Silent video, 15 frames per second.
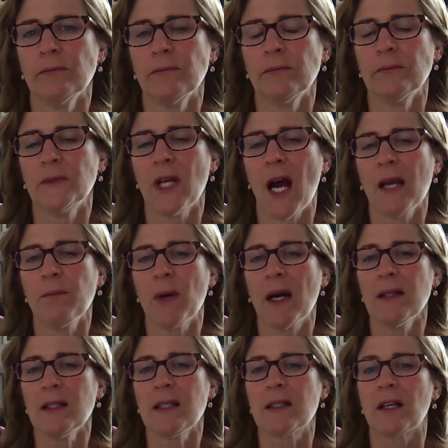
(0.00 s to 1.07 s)
9
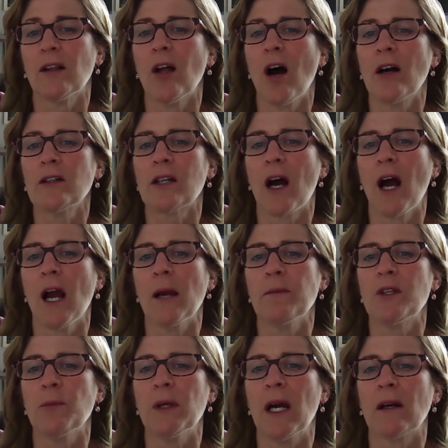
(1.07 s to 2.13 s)
months is a long time
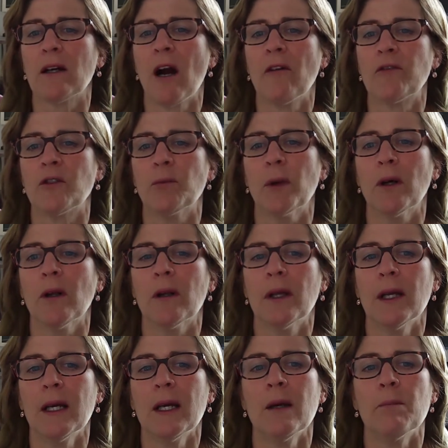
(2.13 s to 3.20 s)
to be uncomfortable,
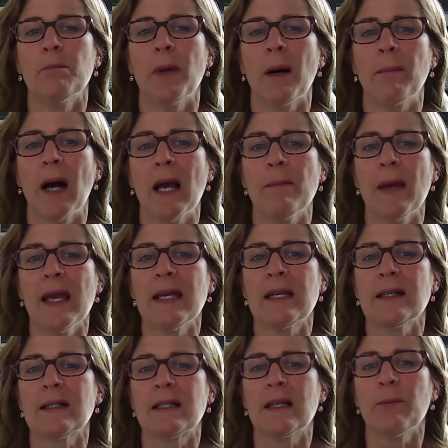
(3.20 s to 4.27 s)
but by
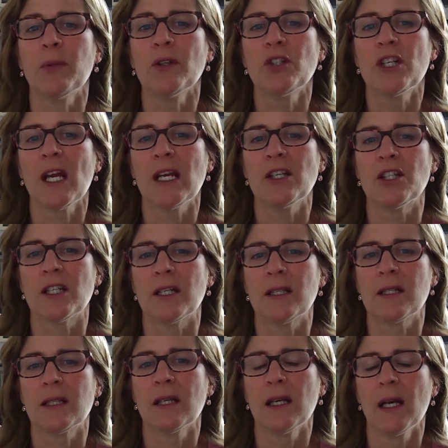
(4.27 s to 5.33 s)
making simple
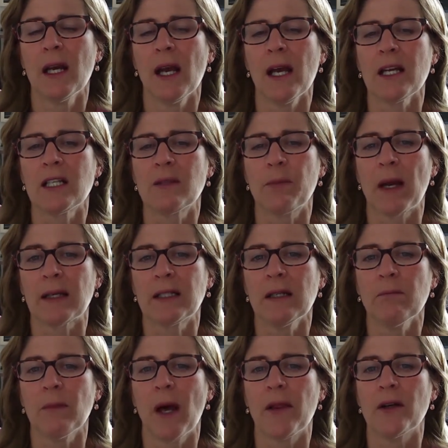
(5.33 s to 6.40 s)
changes, expectant
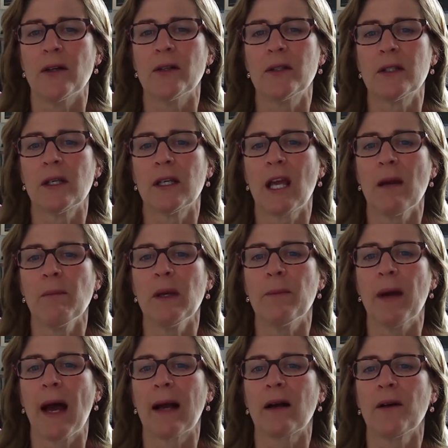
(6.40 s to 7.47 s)
mothers can be
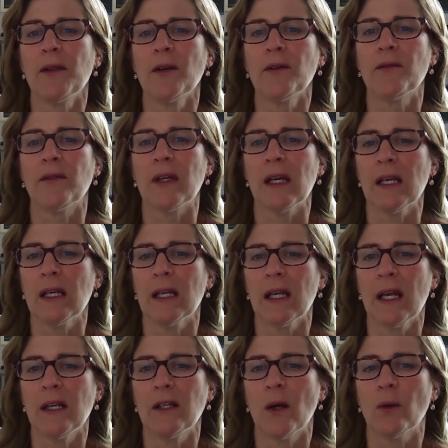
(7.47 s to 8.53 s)
back on their feet
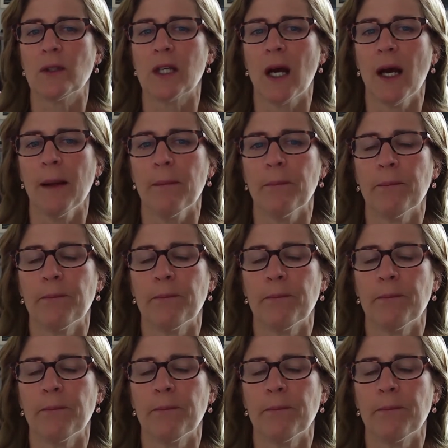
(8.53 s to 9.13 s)
in no time.